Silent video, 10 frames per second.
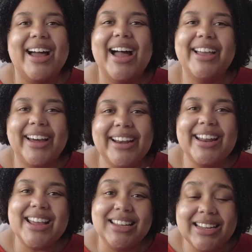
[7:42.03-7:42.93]
I got an
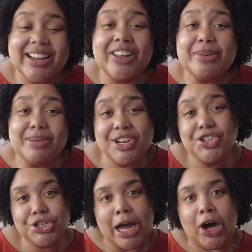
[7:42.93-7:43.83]
80 on the peach
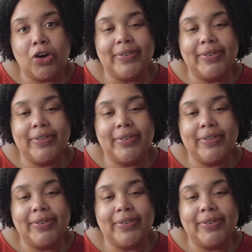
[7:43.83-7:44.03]
shelf,